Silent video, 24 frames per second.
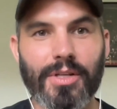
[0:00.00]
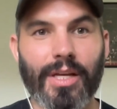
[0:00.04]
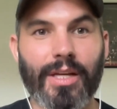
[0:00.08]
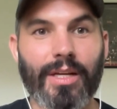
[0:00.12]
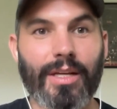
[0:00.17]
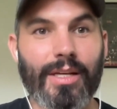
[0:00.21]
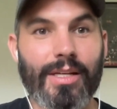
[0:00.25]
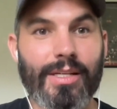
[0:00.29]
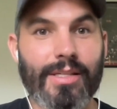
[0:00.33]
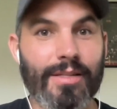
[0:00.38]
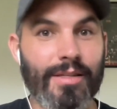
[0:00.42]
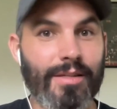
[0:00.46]

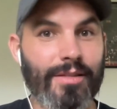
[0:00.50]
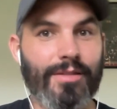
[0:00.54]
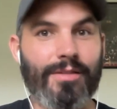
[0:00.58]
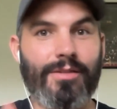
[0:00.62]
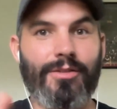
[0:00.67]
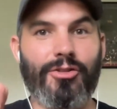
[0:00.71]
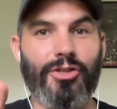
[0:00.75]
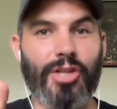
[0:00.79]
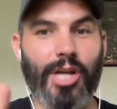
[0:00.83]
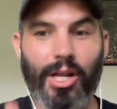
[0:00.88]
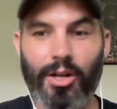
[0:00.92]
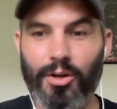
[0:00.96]
Like, is this
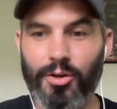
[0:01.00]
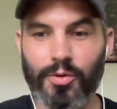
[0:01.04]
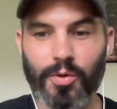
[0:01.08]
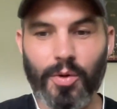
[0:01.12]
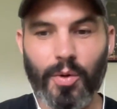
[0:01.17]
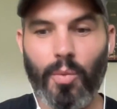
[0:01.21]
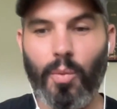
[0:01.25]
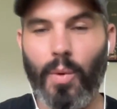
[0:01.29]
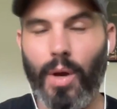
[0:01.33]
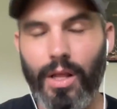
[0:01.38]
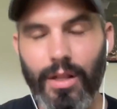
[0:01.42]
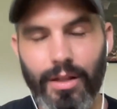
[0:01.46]
channel
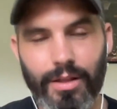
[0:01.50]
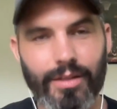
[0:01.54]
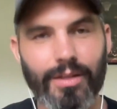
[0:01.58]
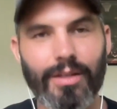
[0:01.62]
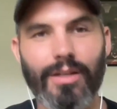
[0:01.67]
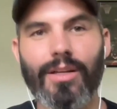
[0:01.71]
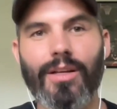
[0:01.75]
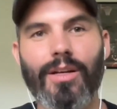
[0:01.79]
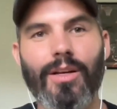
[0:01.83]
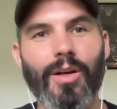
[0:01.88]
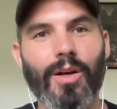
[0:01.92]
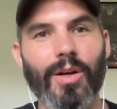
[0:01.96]
doing well,
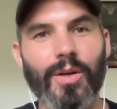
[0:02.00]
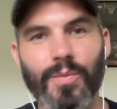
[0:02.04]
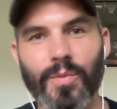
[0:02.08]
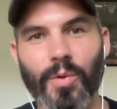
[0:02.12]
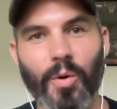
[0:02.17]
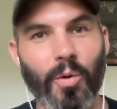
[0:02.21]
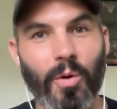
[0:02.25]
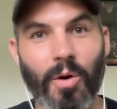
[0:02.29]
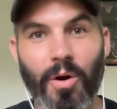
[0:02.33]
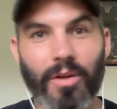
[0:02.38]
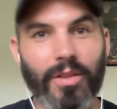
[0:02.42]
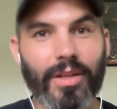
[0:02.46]

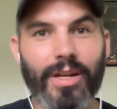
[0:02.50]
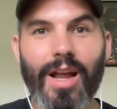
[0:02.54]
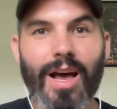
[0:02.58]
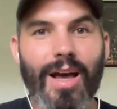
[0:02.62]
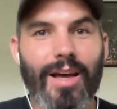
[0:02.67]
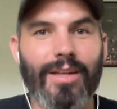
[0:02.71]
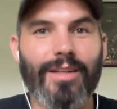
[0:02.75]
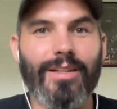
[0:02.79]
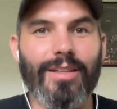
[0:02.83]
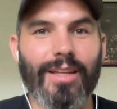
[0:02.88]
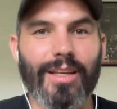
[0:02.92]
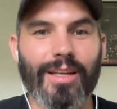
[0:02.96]
or are they
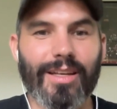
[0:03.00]
not?